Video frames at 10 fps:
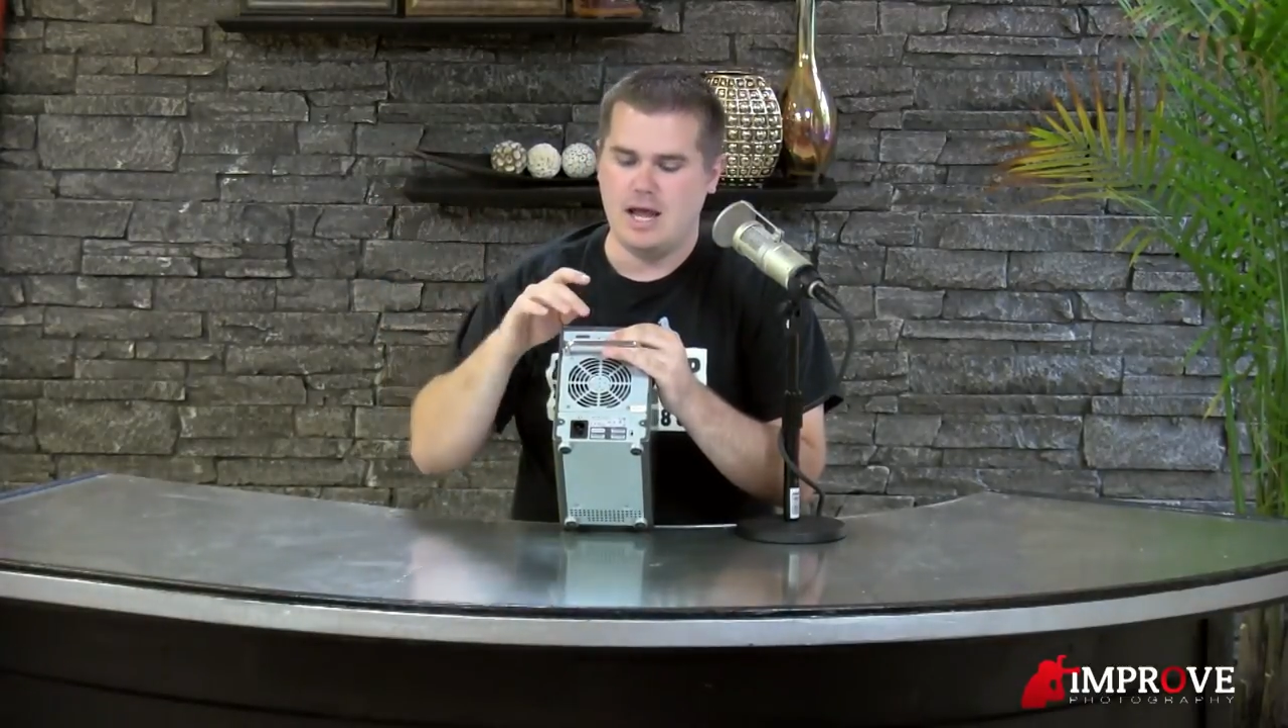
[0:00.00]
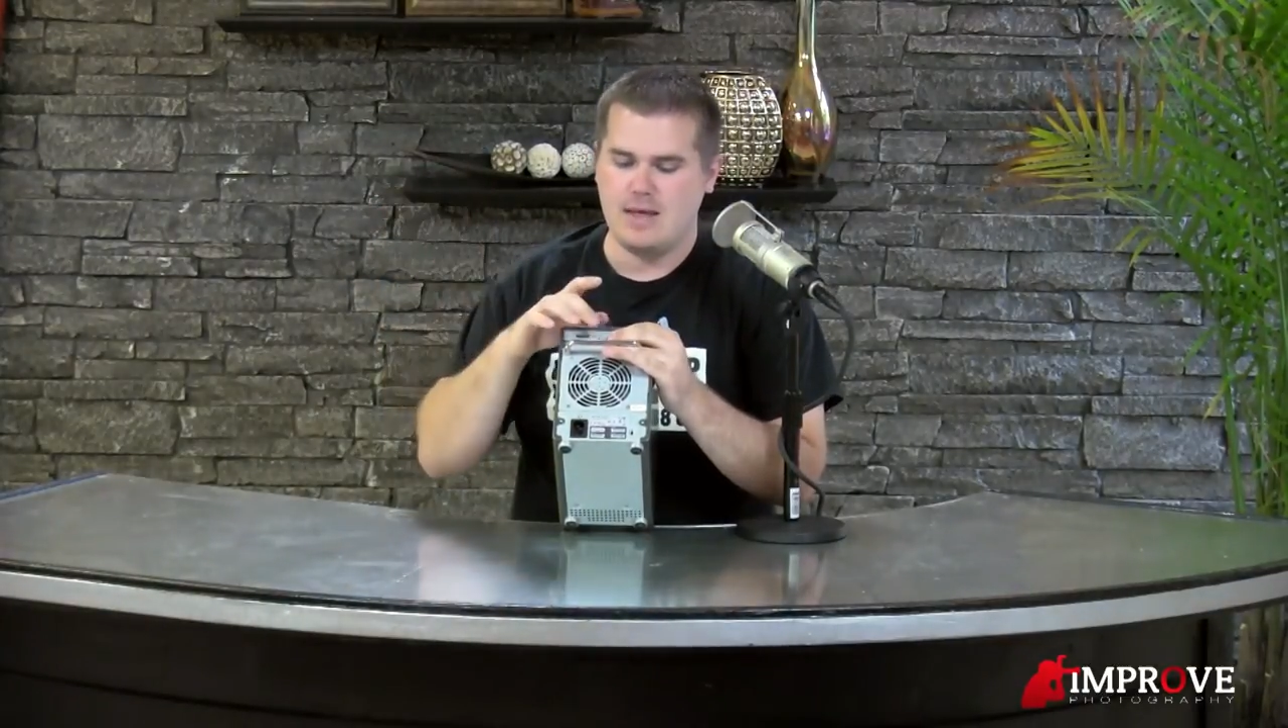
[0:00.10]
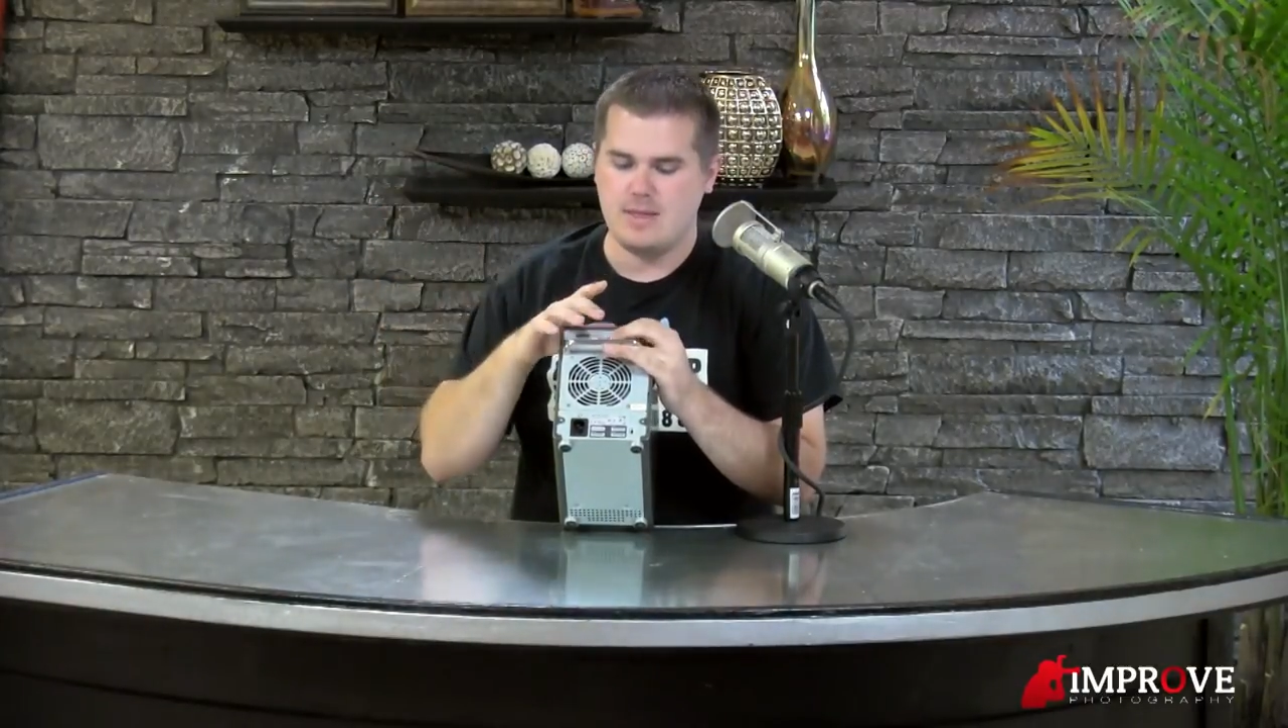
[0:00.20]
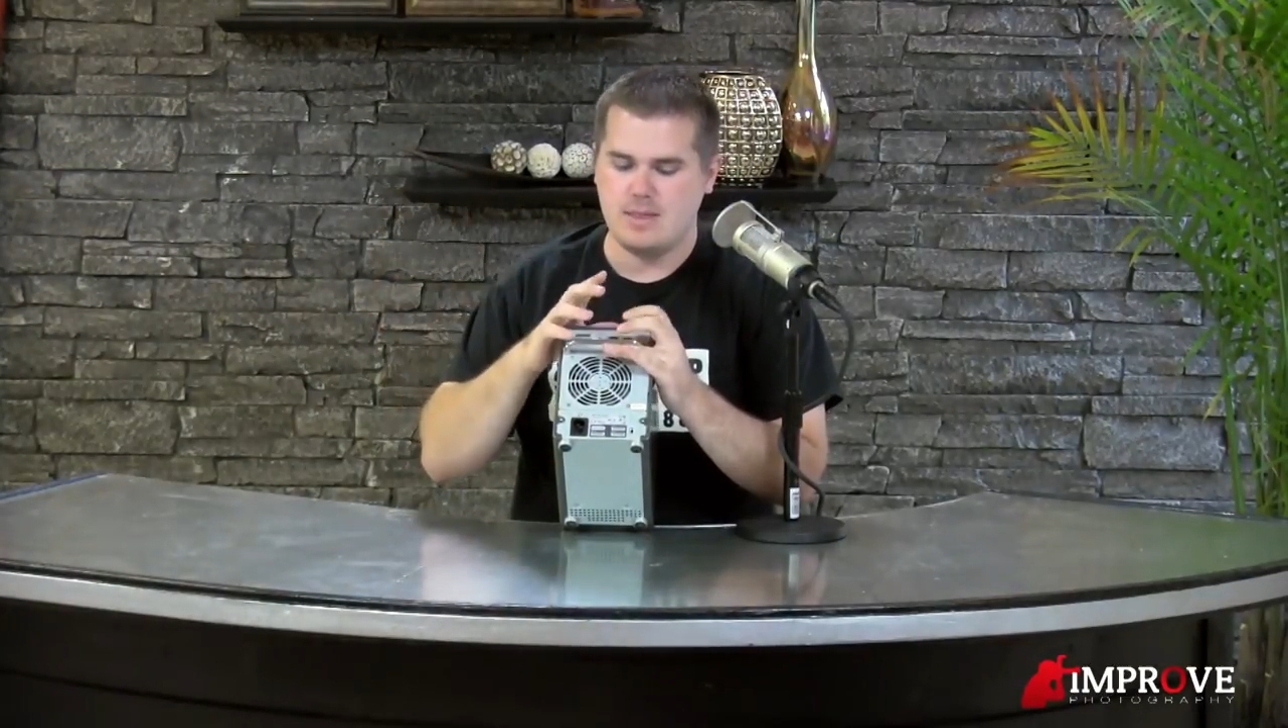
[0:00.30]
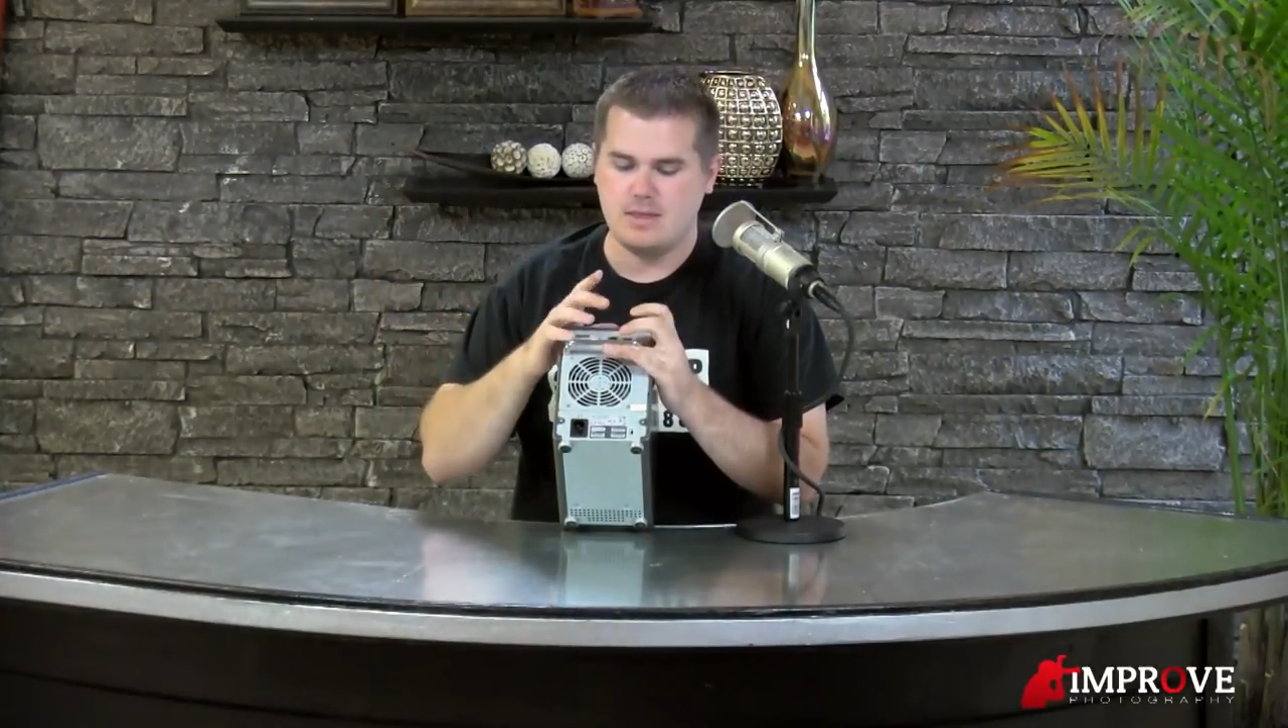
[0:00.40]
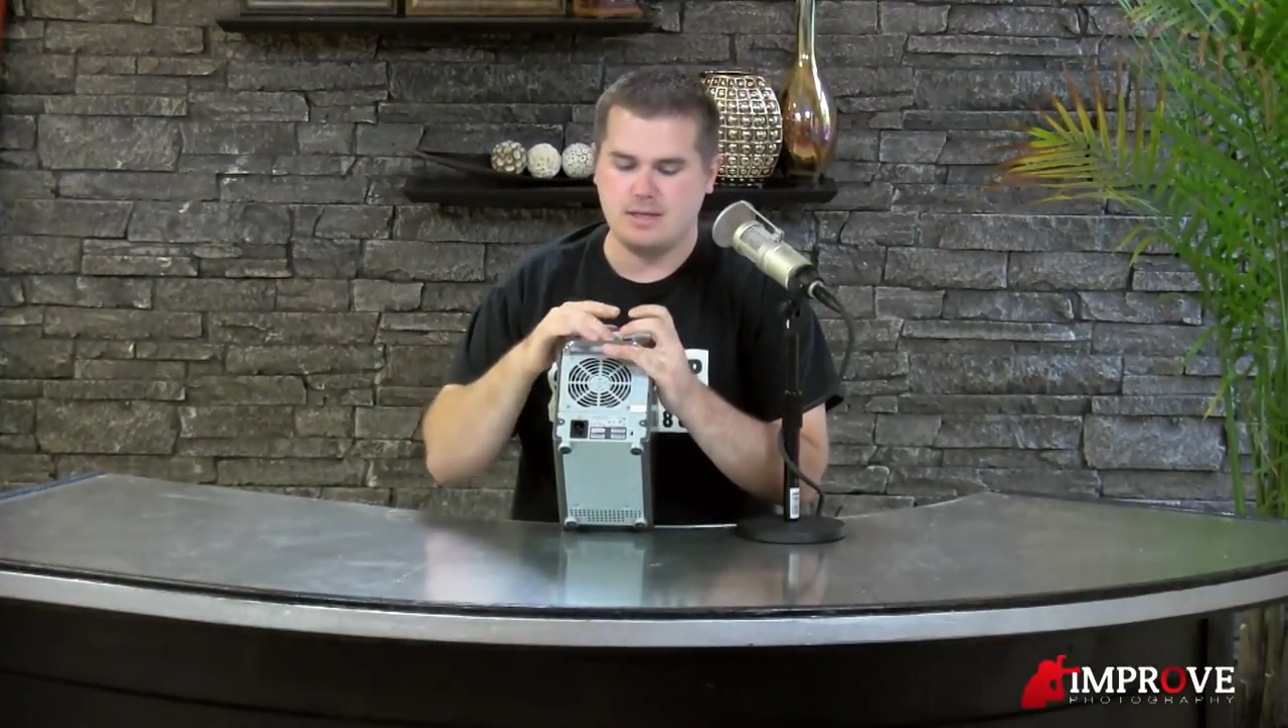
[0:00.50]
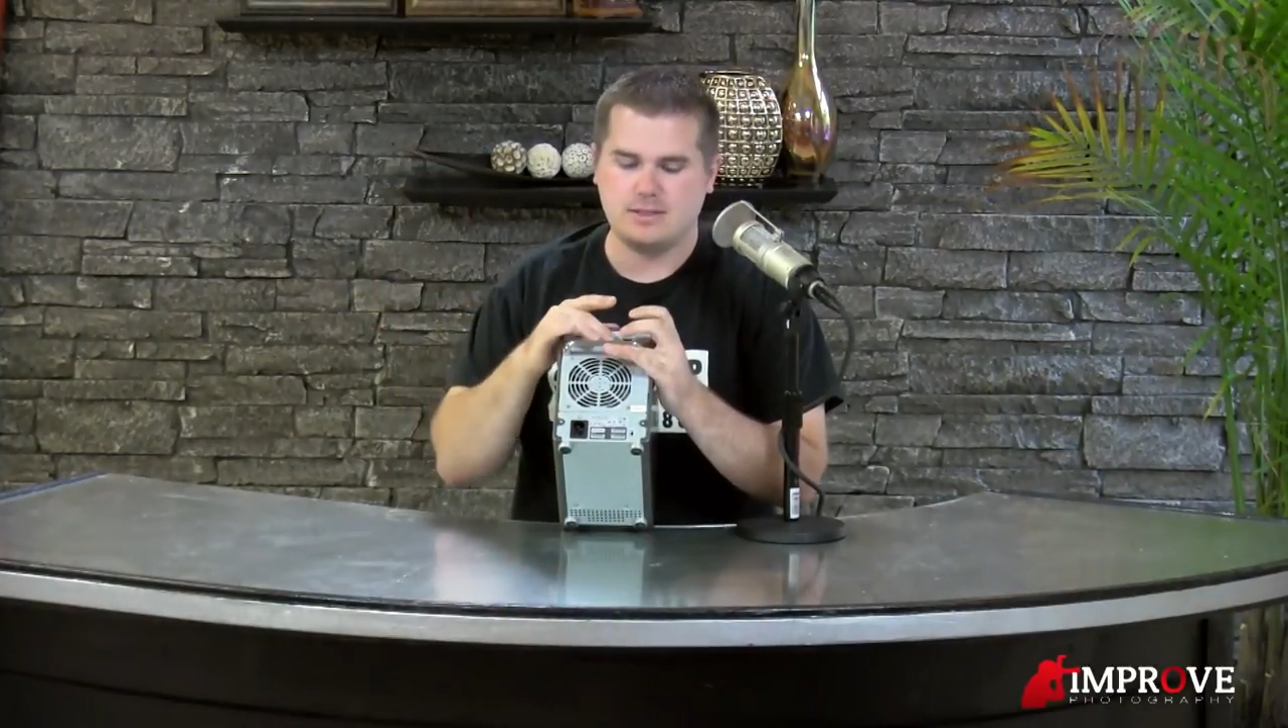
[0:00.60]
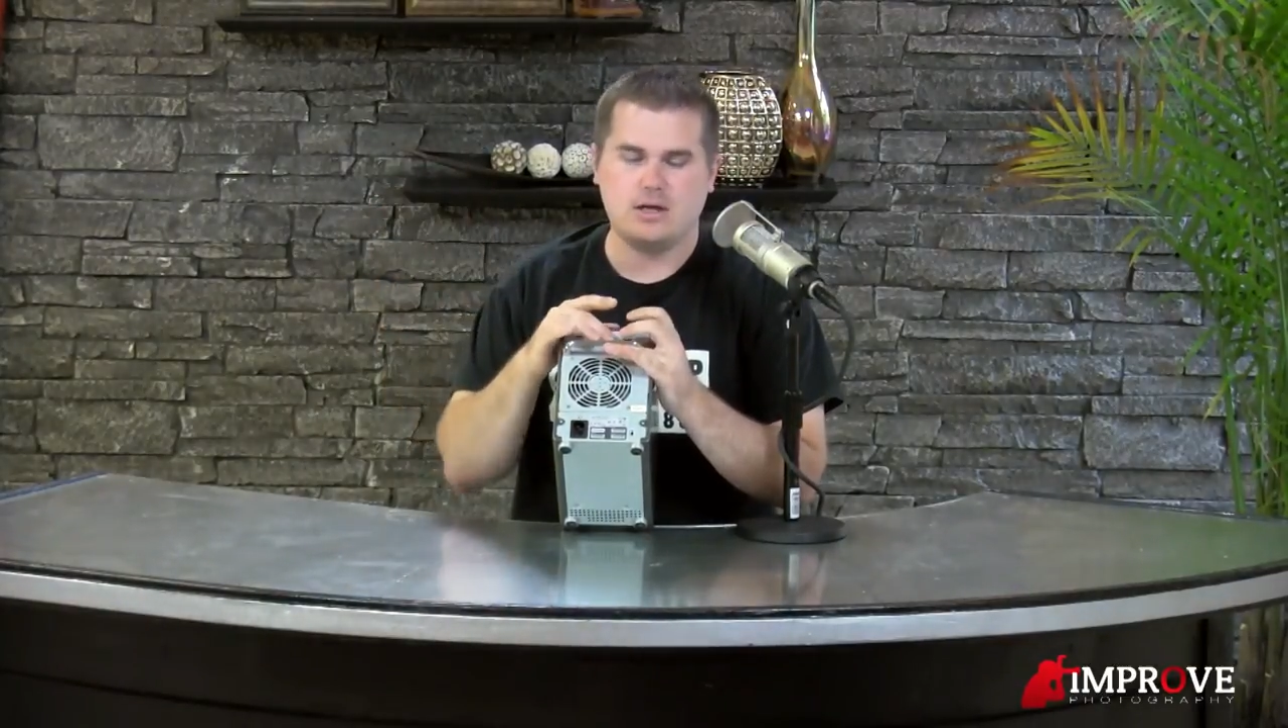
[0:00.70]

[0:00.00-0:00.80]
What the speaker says: and then this